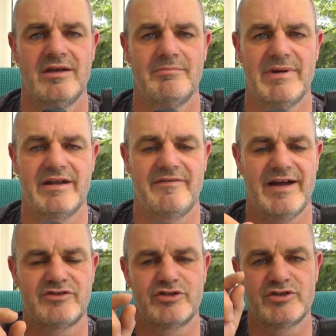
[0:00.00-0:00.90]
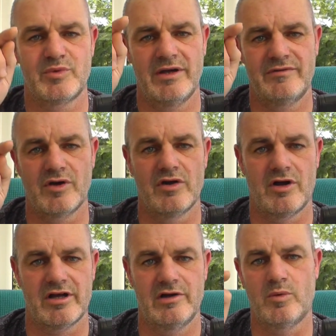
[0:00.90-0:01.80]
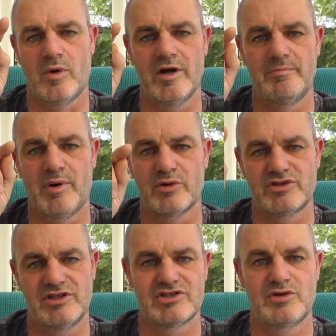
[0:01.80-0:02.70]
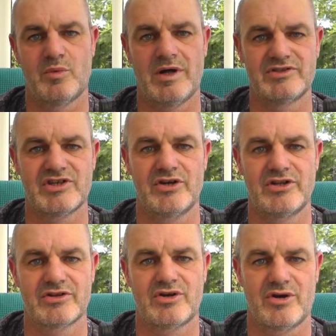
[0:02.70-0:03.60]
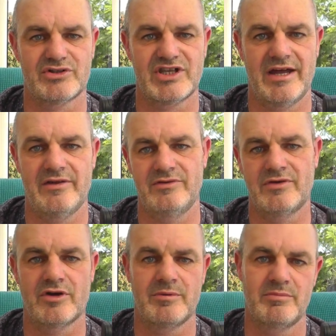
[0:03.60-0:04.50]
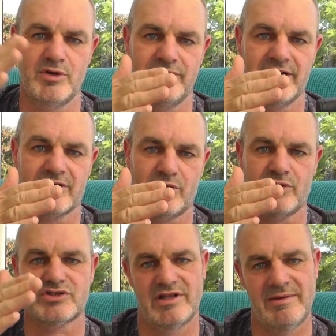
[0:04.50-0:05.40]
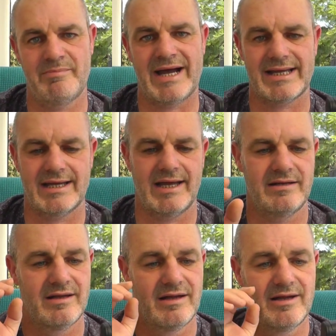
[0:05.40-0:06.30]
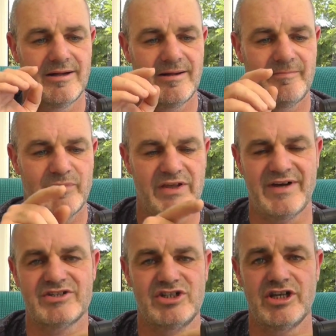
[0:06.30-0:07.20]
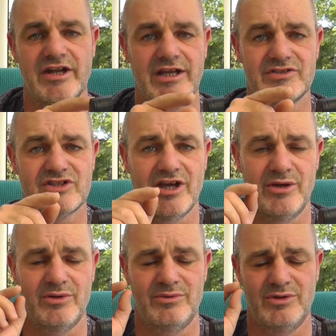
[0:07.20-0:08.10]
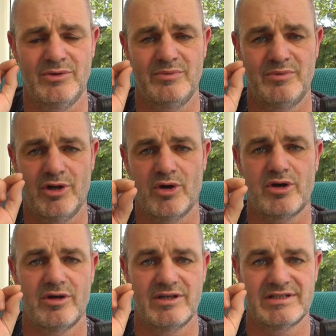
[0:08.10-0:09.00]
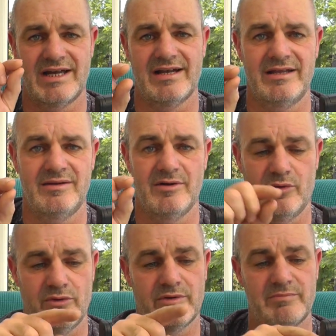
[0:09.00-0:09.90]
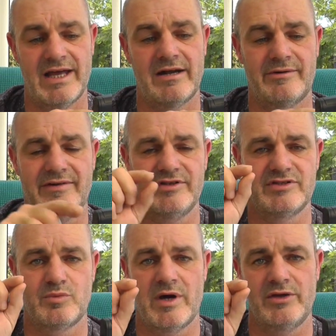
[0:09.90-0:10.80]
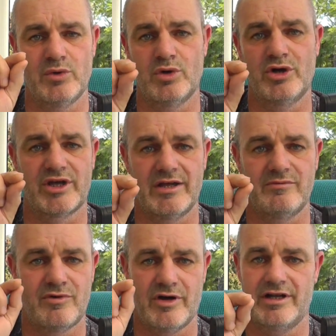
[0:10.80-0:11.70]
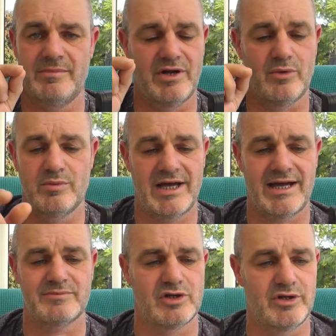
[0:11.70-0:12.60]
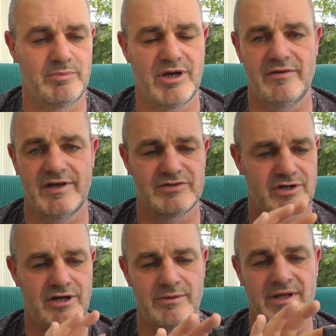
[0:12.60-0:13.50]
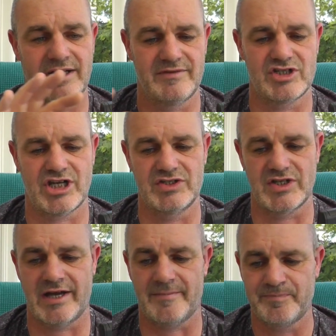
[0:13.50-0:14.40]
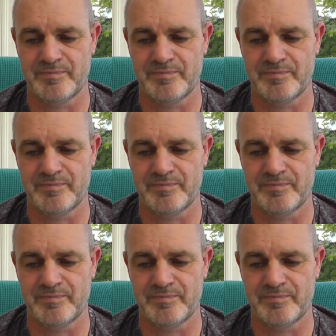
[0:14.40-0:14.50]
manufacturers where you've got like a little white box and it's to one side of the crosshair and you've got to move it across and then back again. They've actually done it so you look exactly, or the LRF is where you're looking, right in the middle. Absolutely perfect, so I hope they never change that.